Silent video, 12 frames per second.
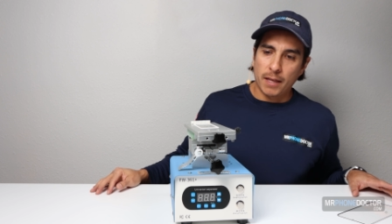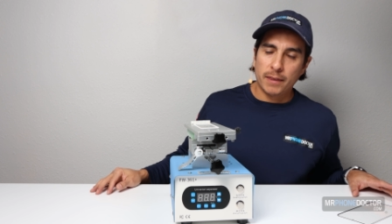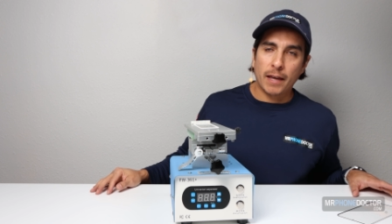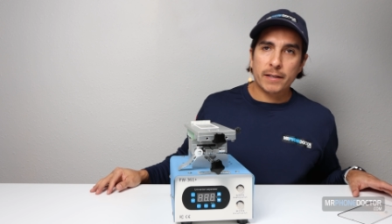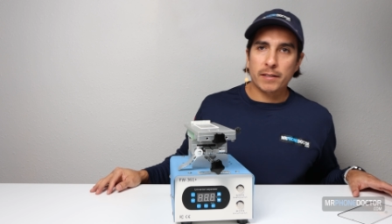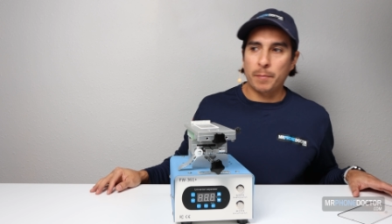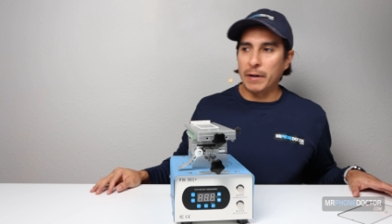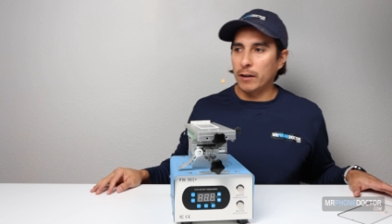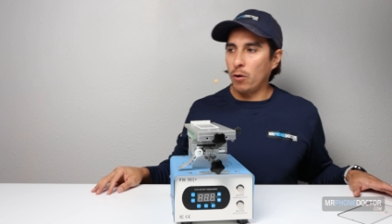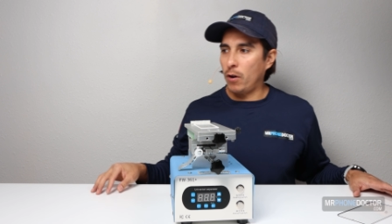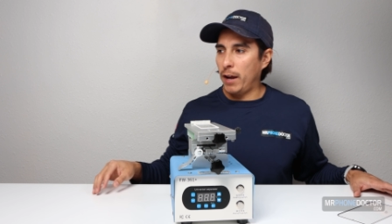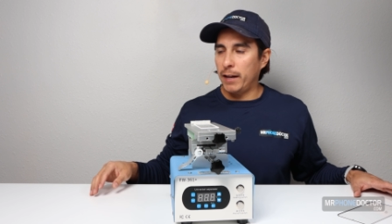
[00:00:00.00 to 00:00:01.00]
Next, I'm gonna
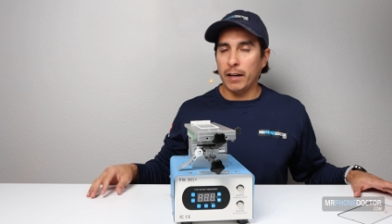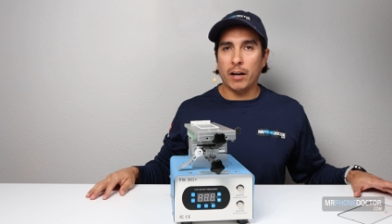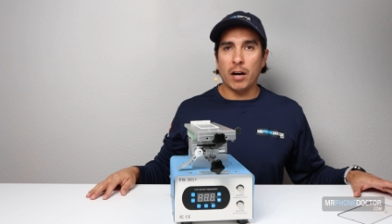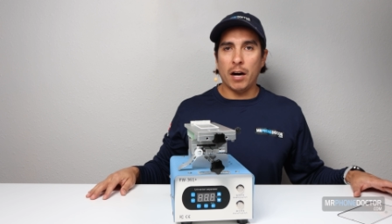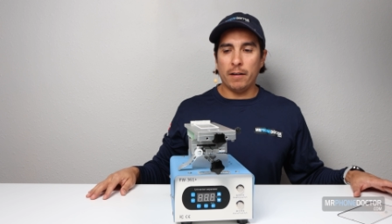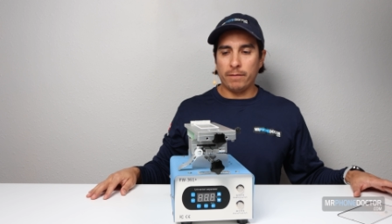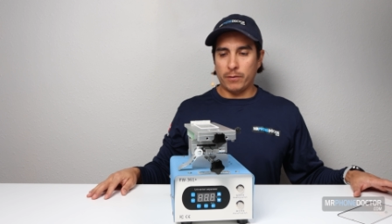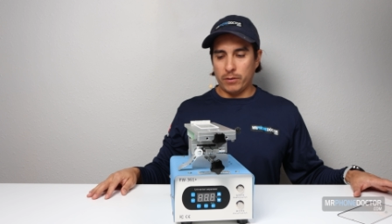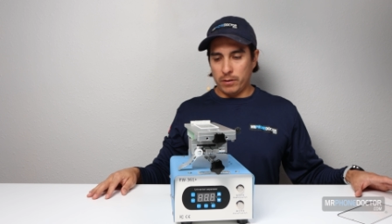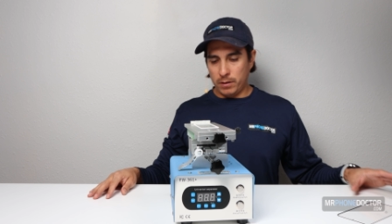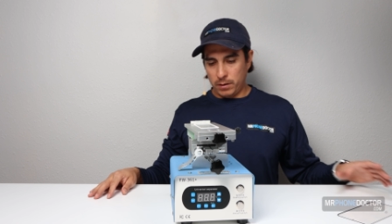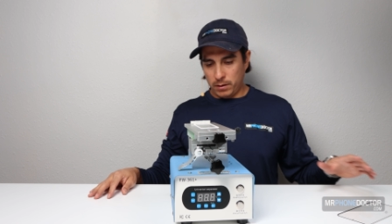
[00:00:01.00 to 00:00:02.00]
go ahead and
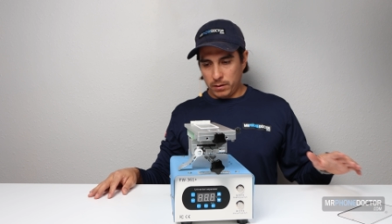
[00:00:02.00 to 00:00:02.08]
cover,